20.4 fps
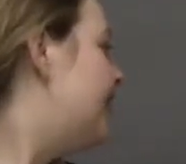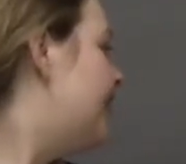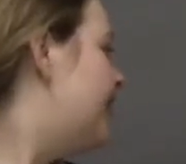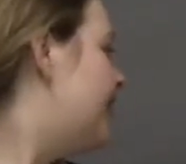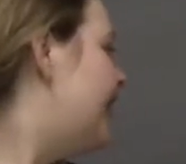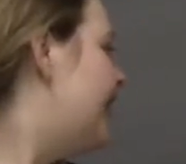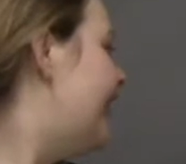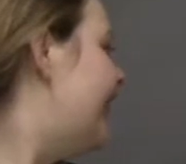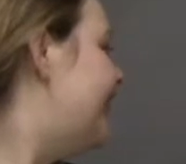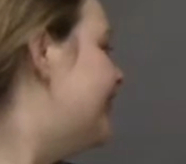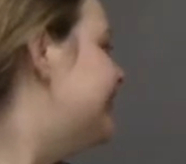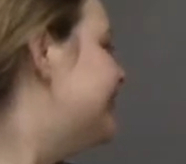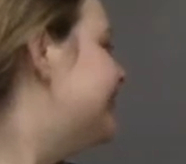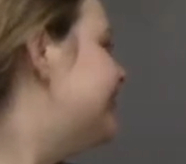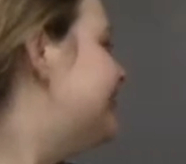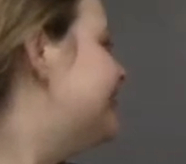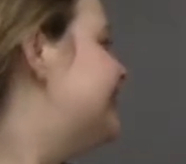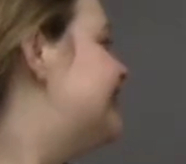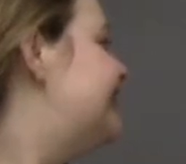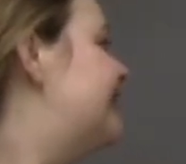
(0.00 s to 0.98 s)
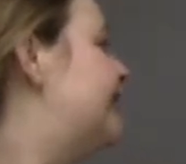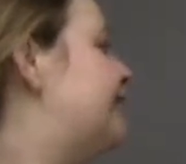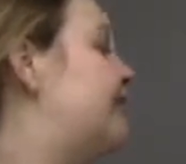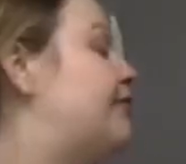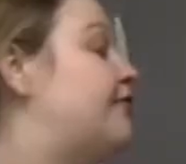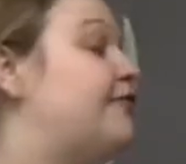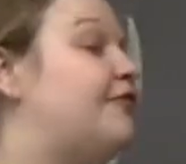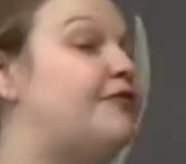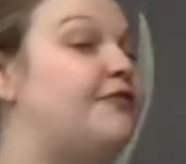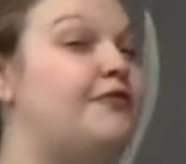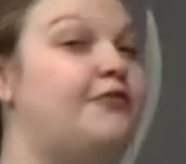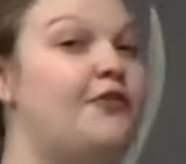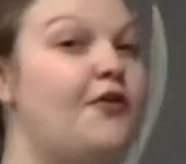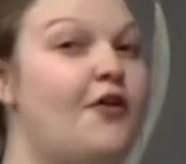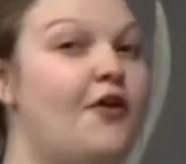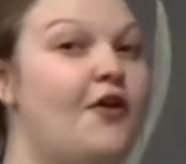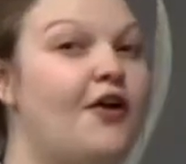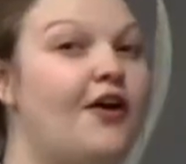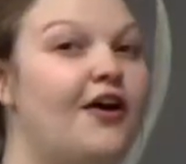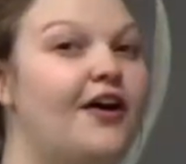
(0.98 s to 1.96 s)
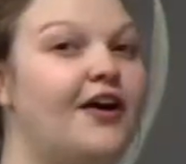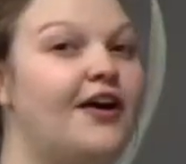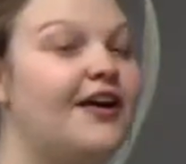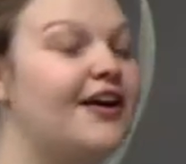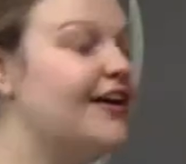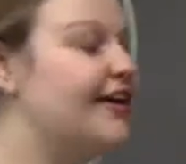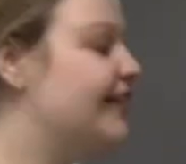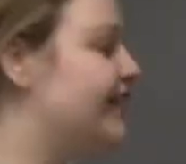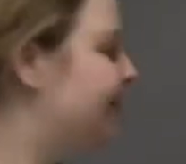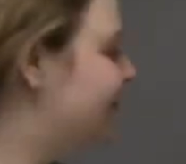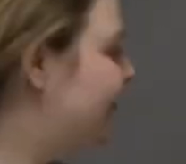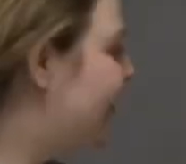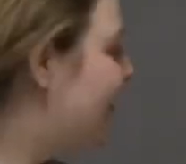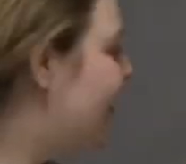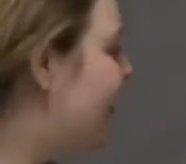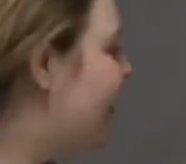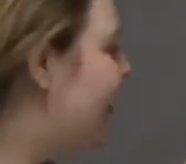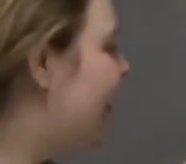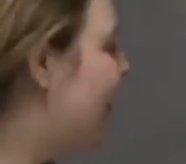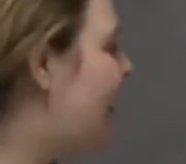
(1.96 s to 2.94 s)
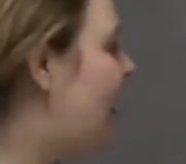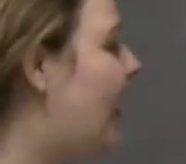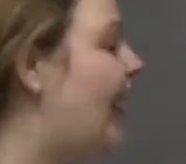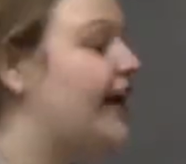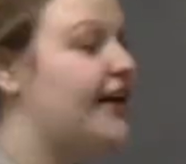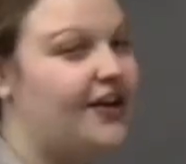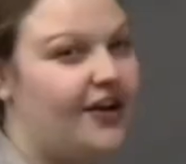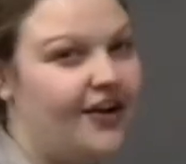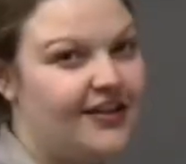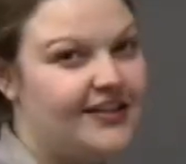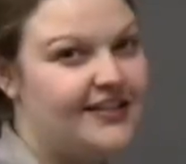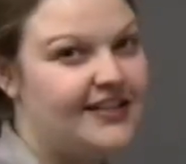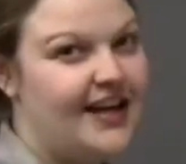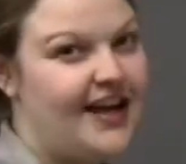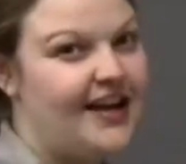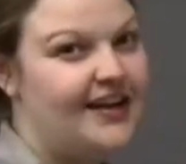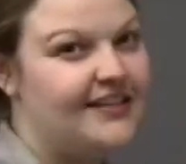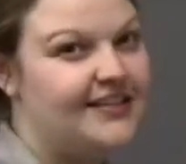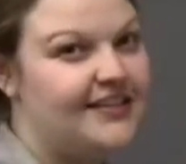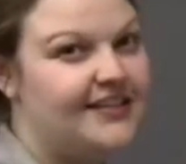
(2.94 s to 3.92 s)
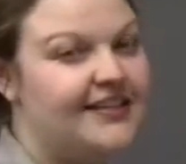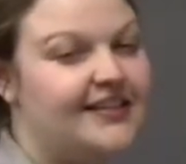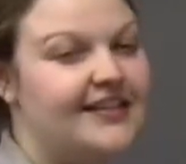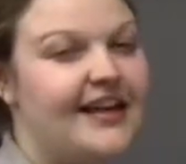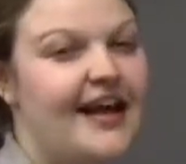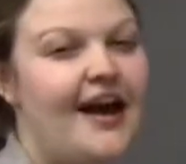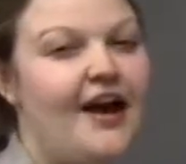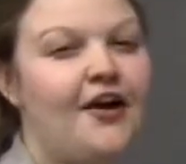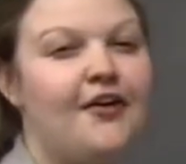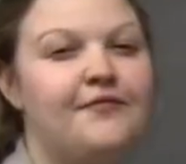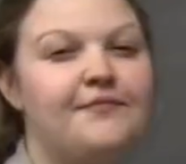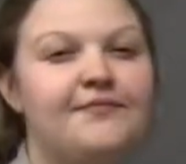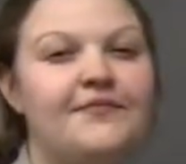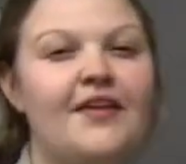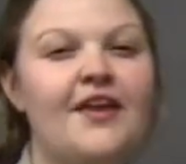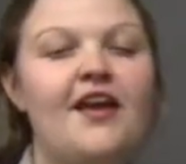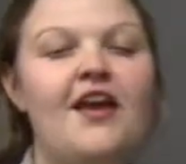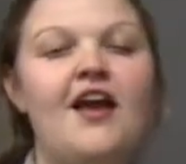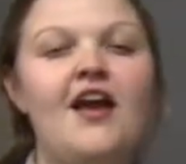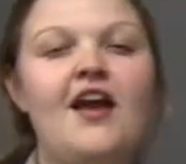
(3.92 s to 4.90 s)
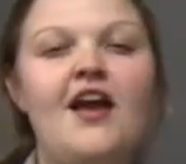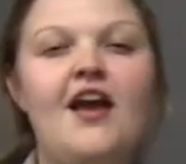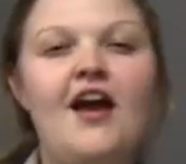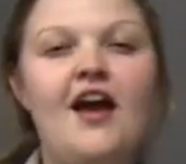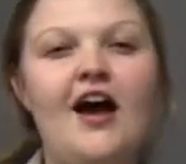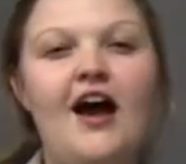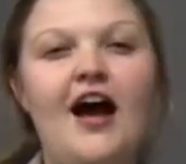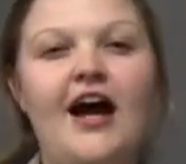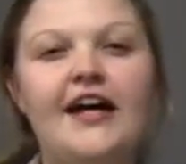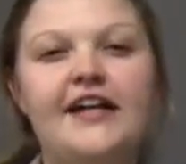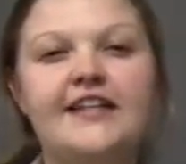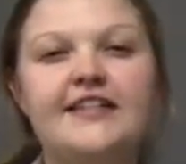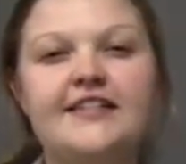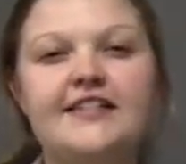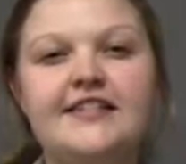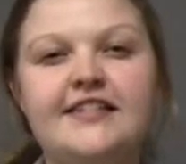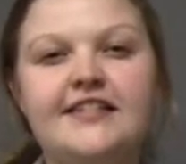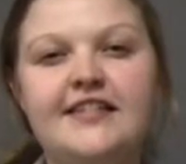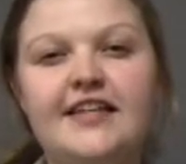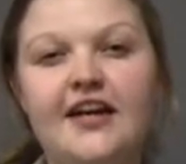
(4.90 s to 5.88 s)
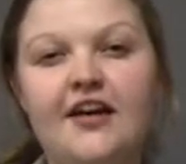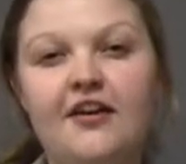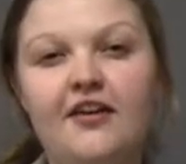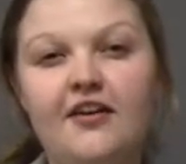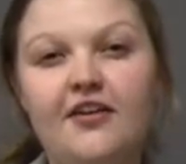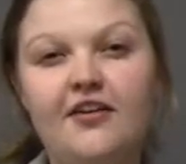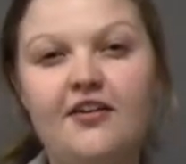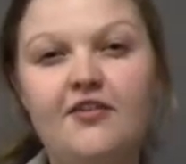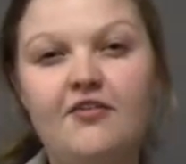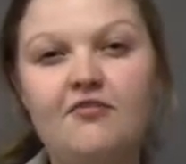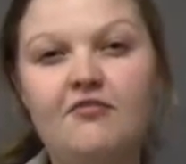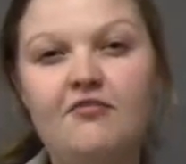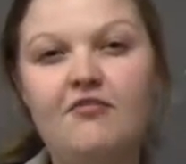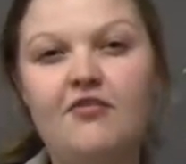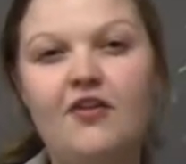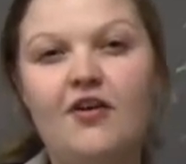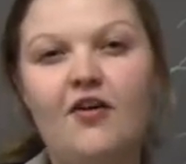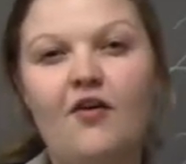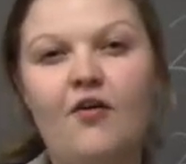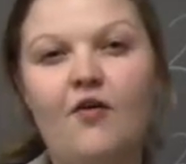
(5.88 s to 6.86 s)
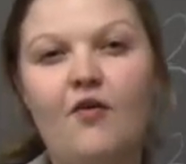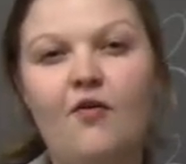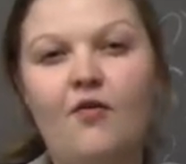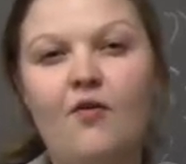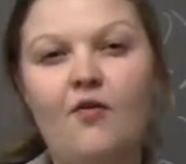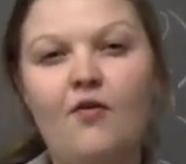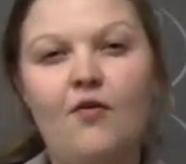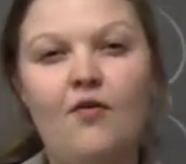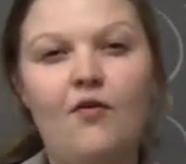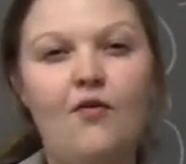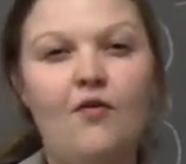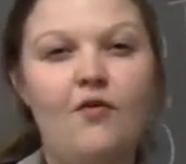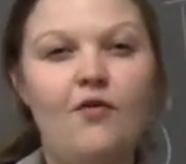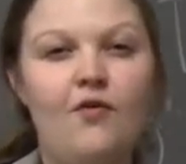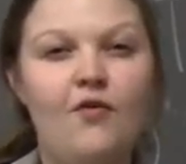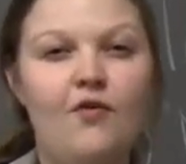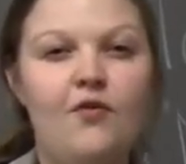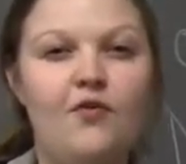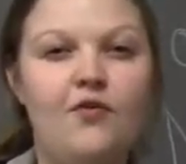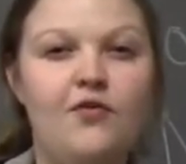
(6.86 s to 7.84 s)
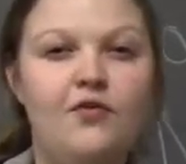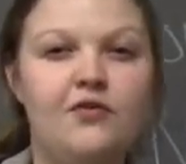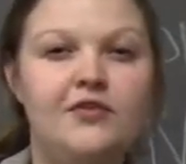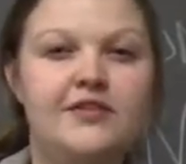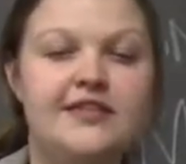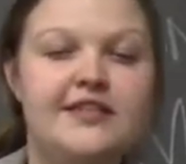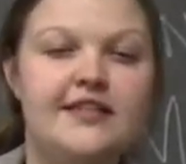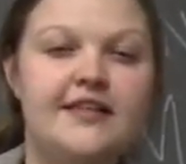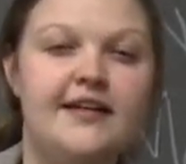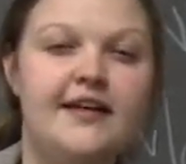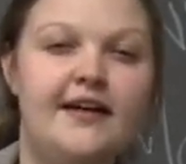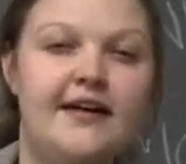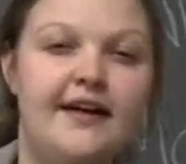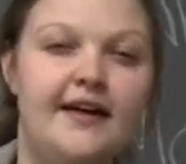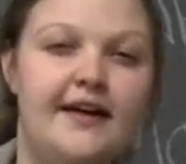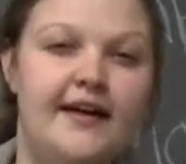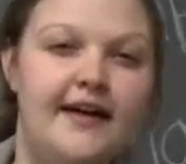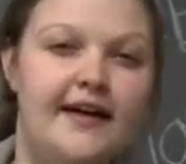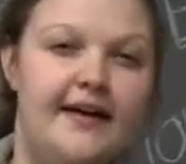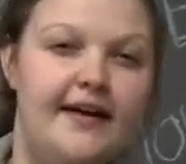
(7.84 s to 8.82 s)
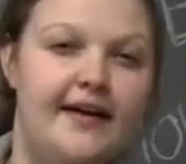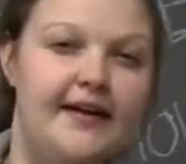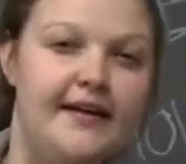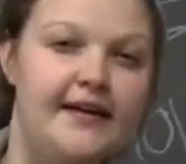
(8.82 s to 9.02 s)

All right, for eye contact. Now, I can stare at you the whole time,